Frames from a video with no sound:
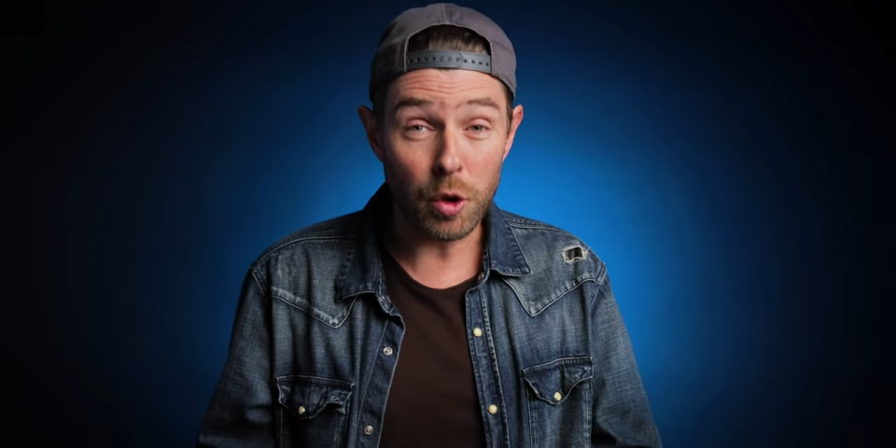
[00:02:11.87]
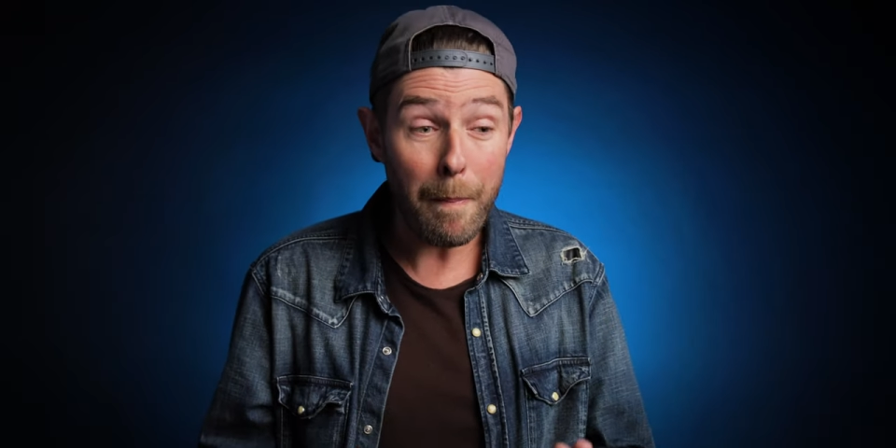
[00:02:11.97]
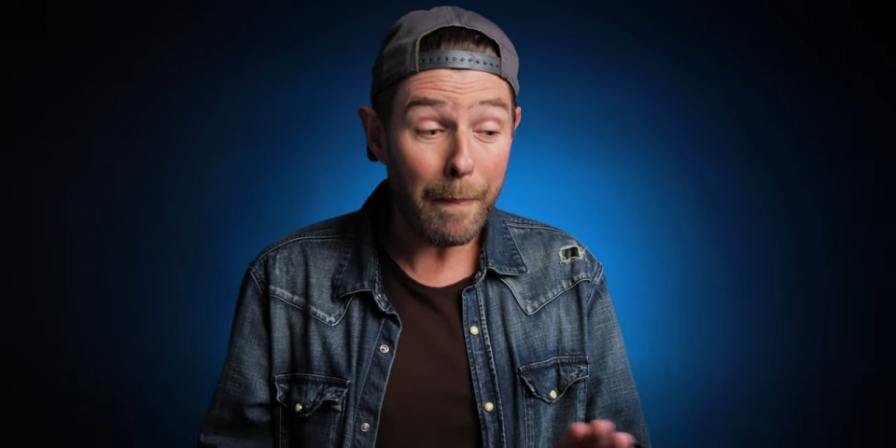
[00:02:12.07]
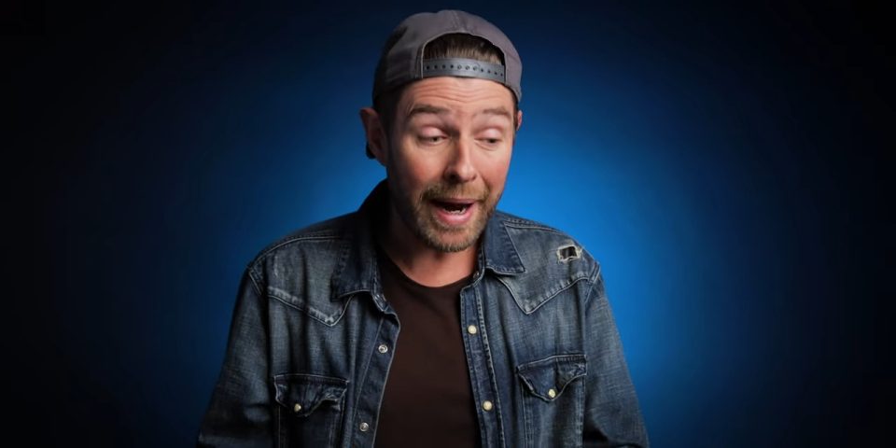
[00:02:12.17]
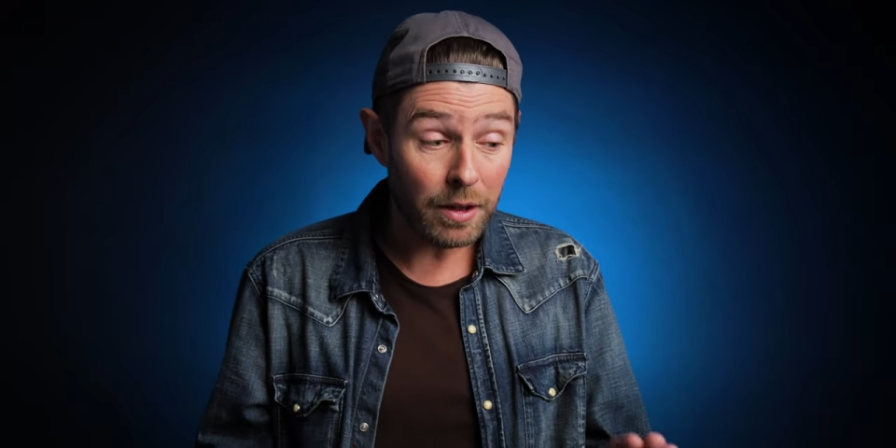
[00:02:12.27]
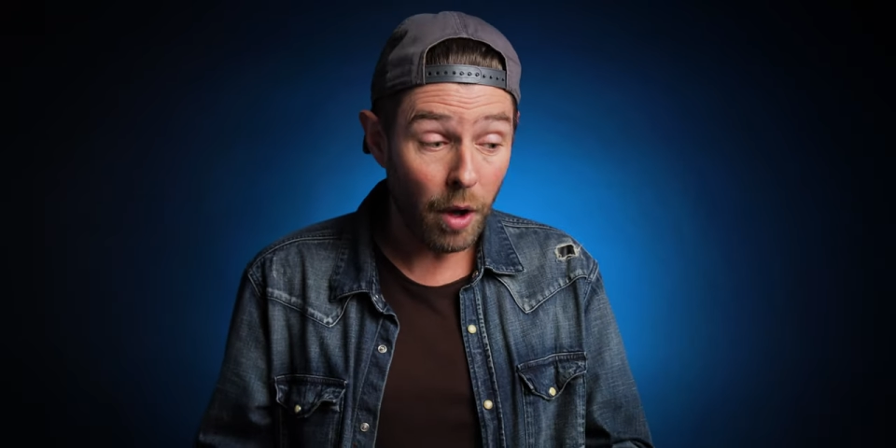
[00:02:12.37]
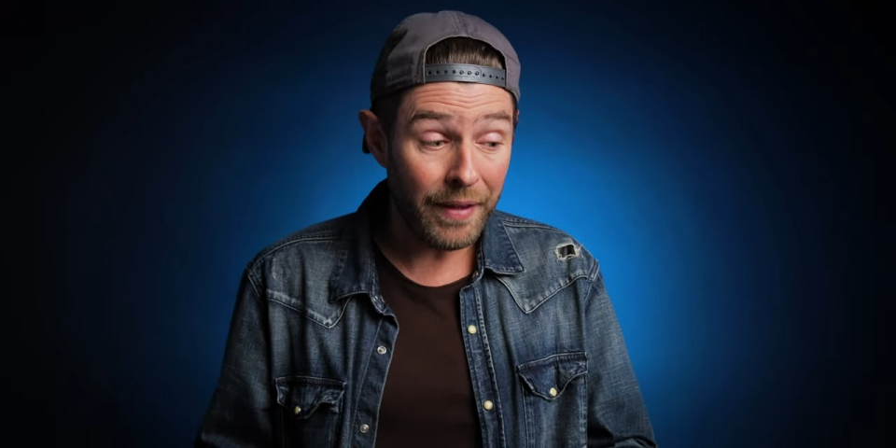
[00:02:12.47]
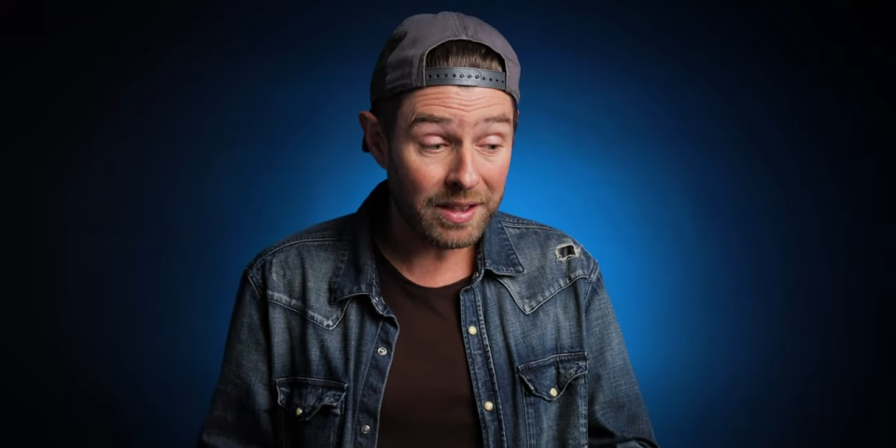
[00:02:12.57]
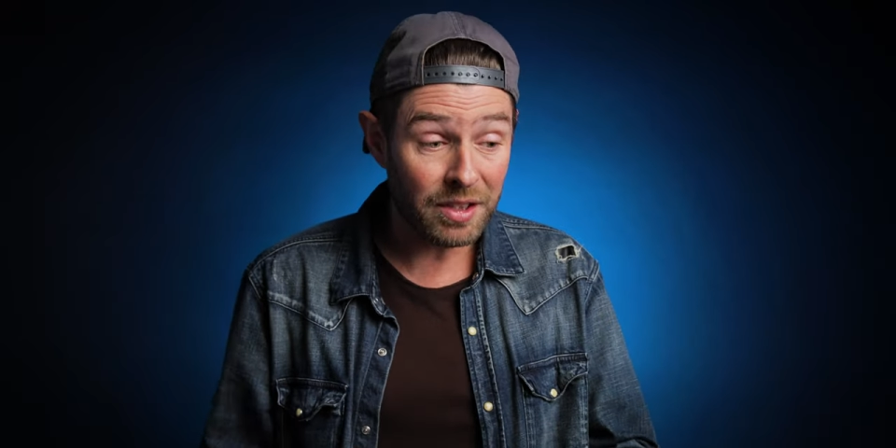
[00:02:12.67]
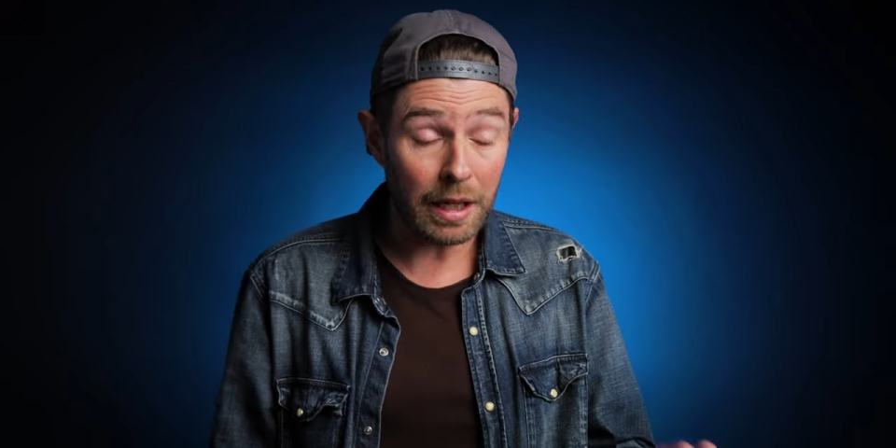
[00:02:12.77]
you might not
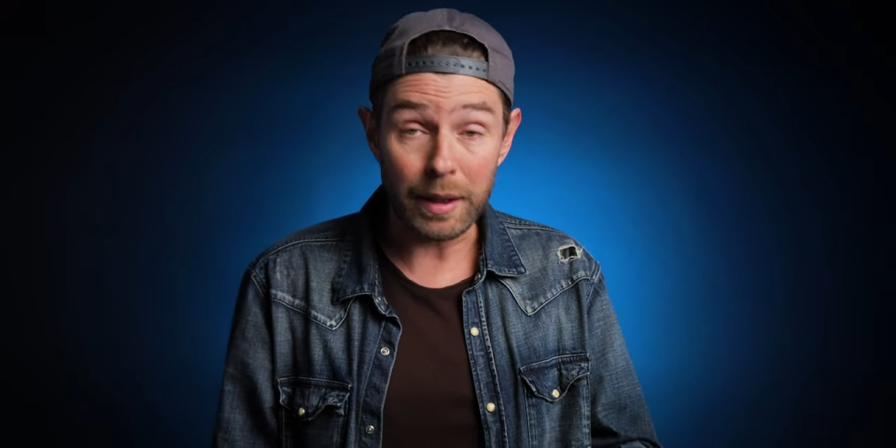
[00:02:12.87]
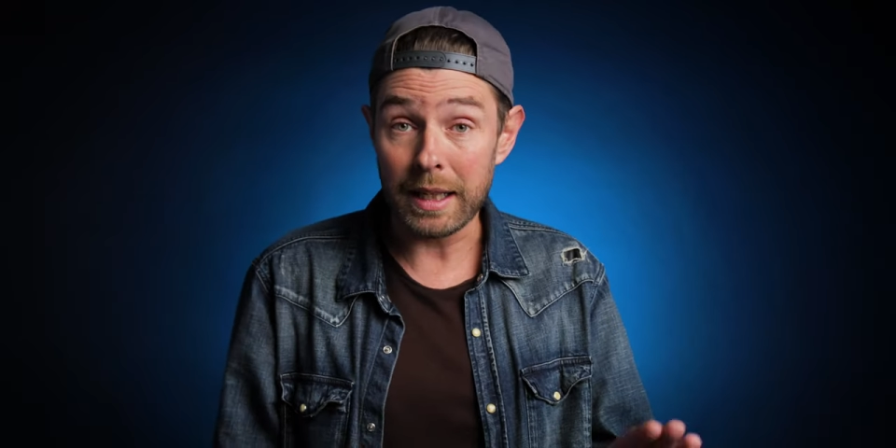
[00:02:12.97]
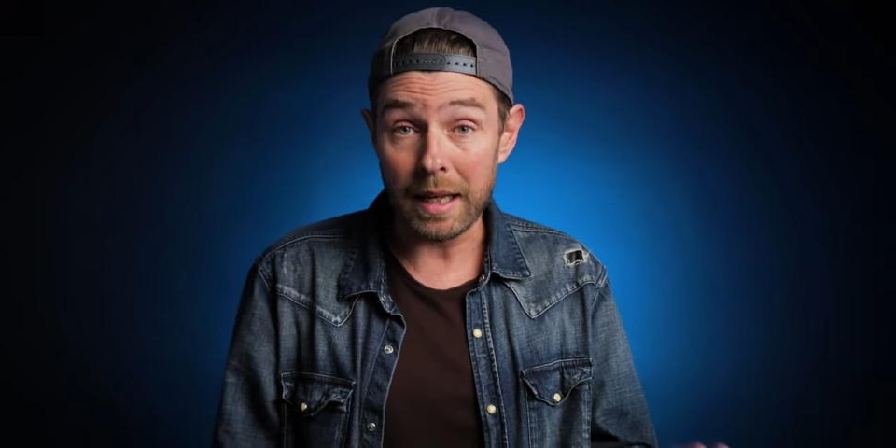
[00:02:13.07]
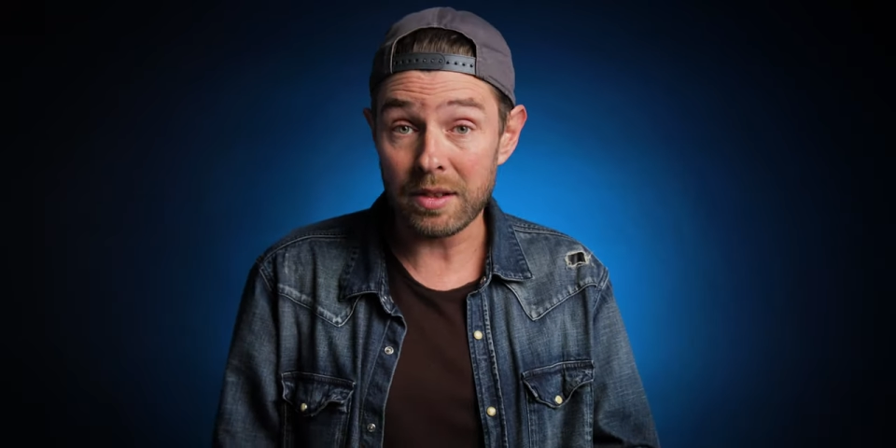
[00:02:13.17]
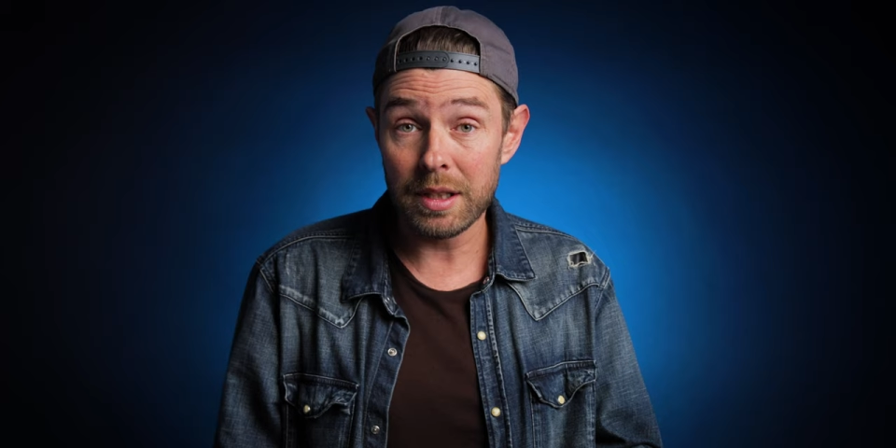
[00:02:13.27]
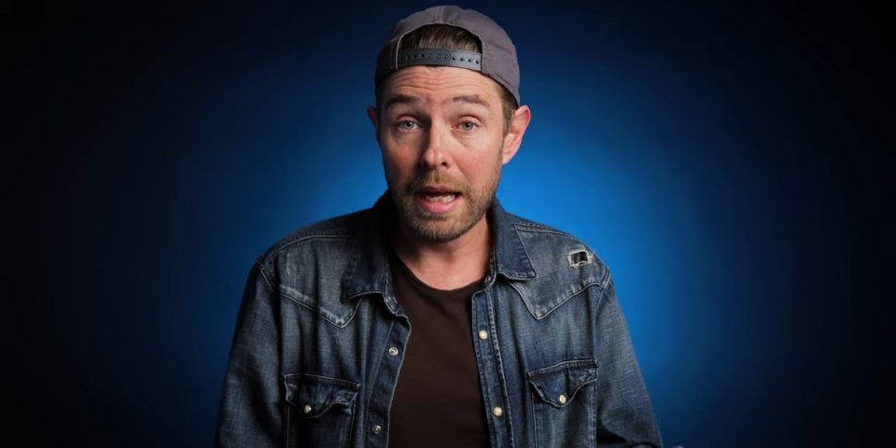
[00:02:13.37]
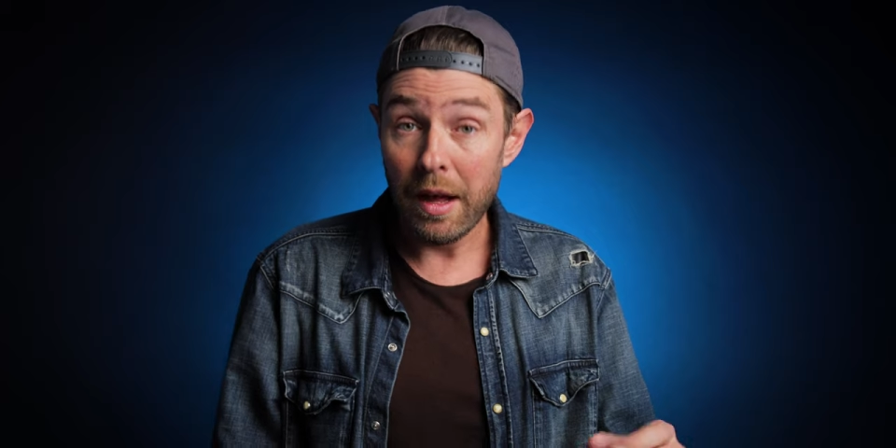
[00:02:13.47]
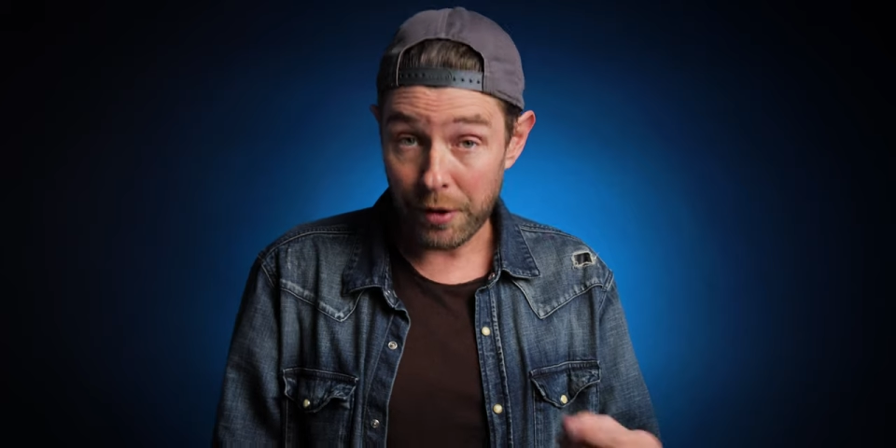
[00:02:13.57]
necessarily get